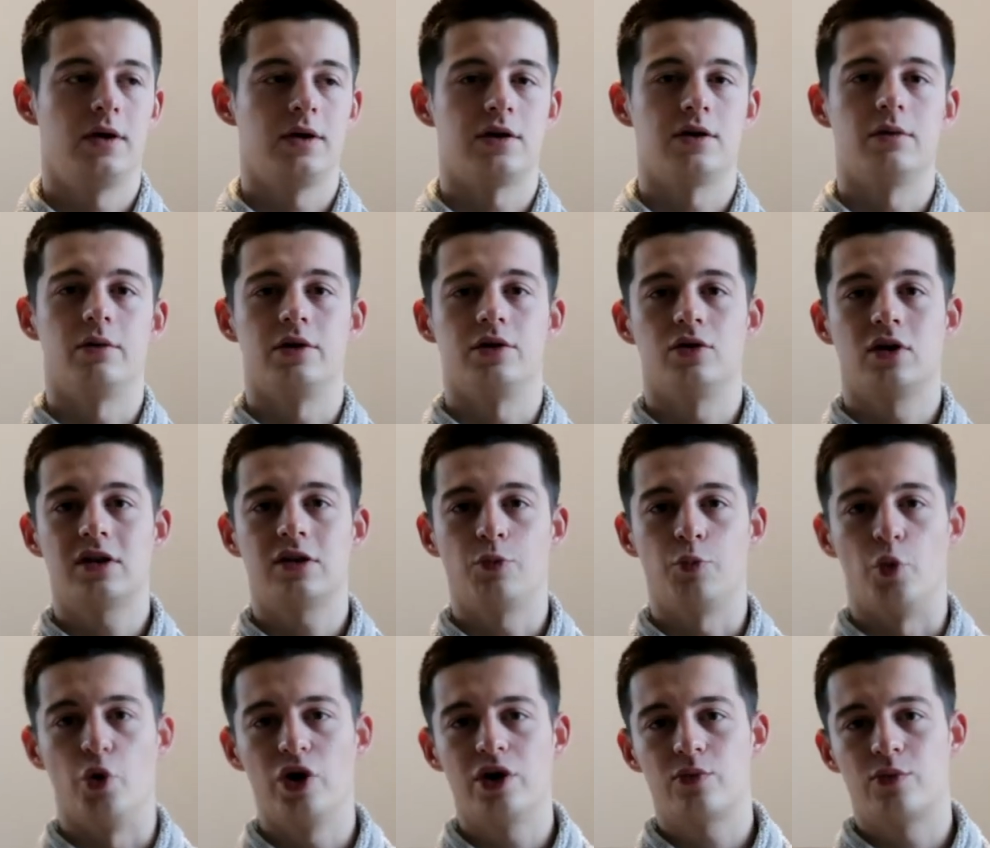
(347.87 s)
You get the
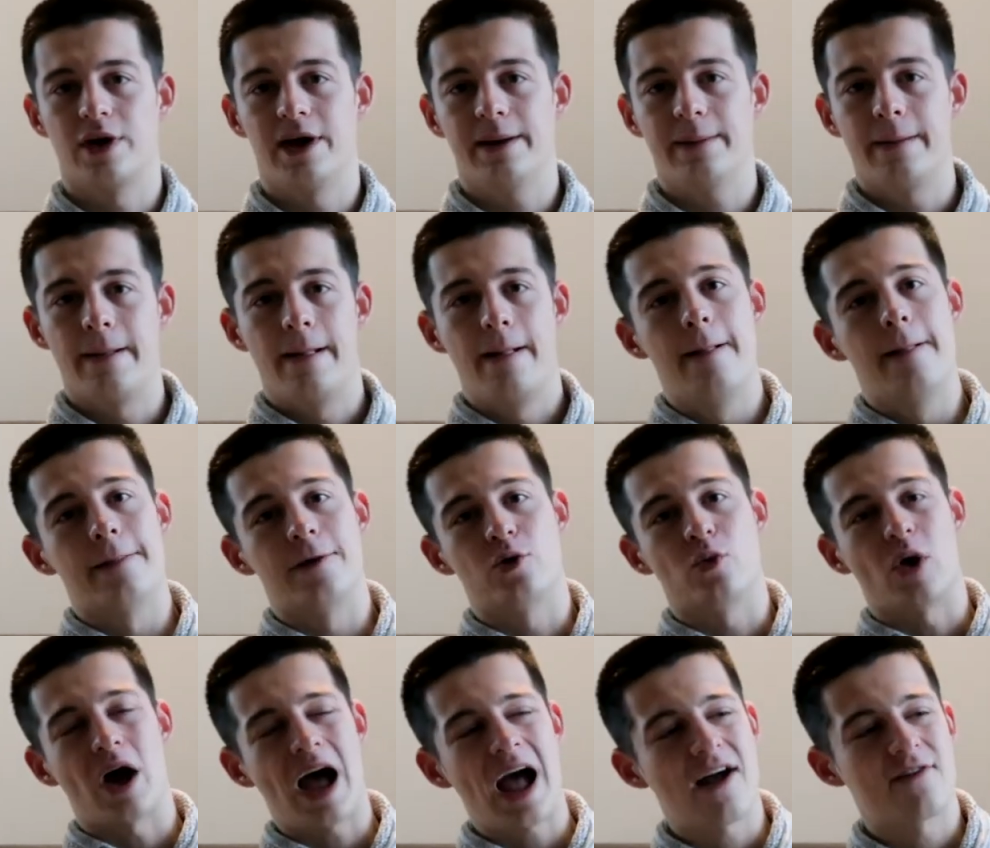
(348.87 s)
point, right?
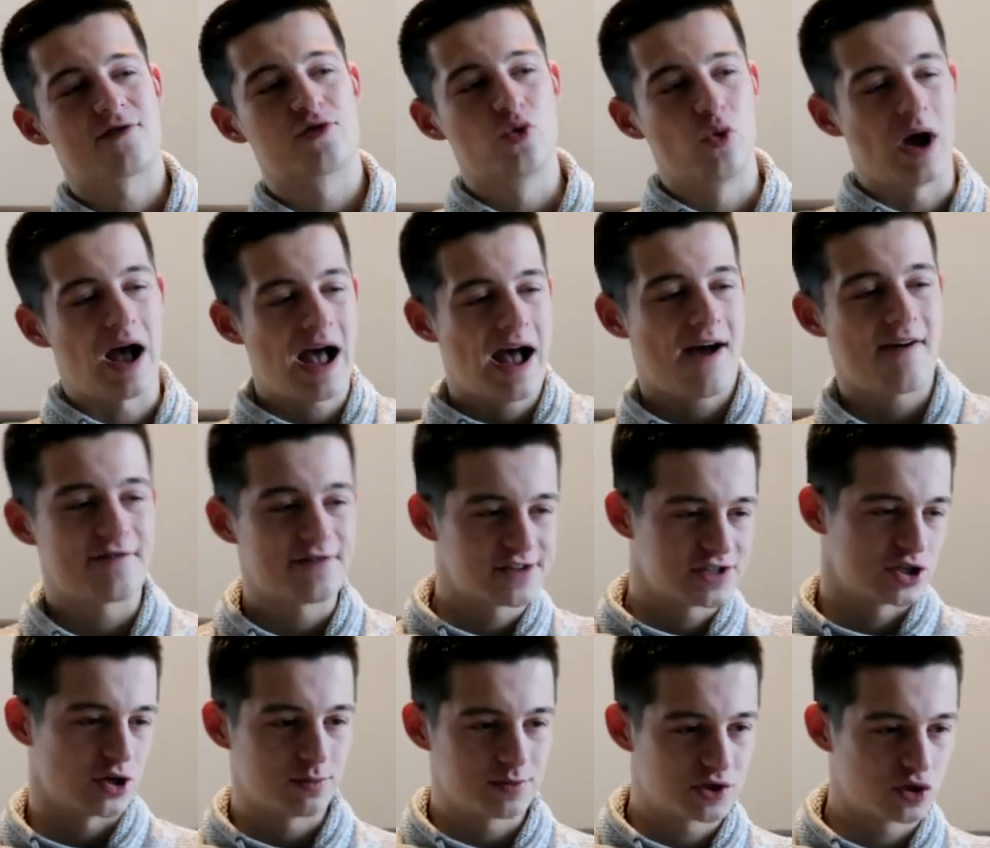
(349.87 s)
You have to have
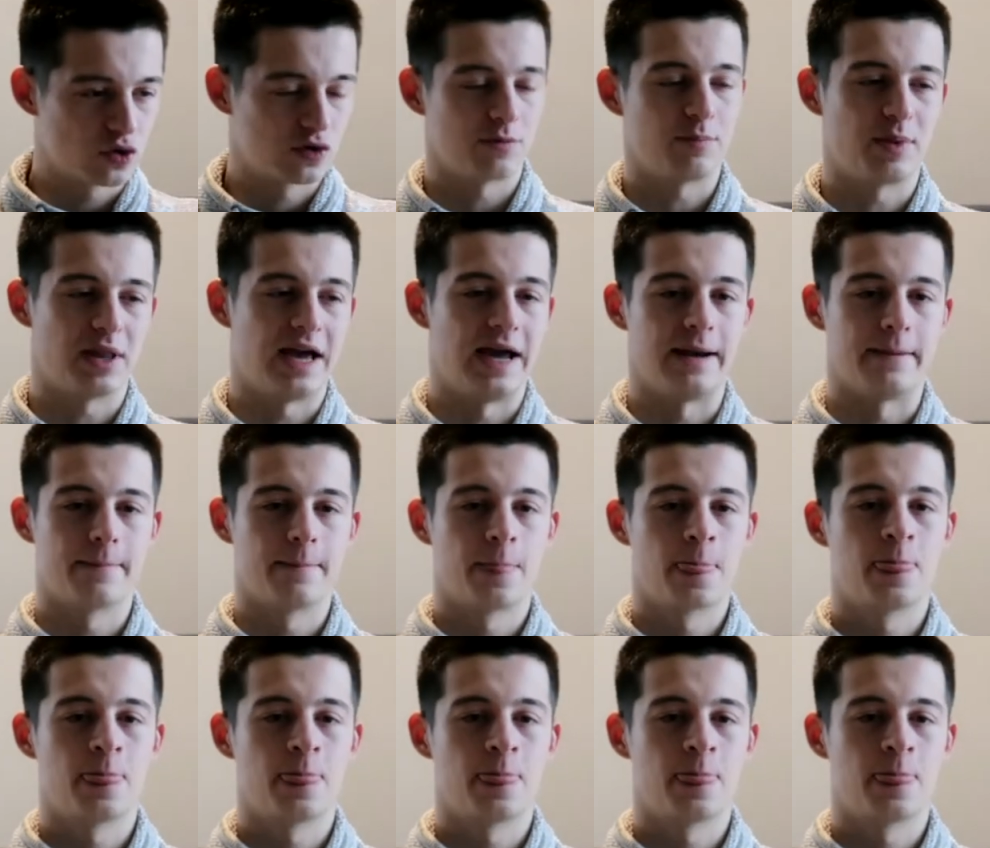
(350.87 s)
some sort of plan.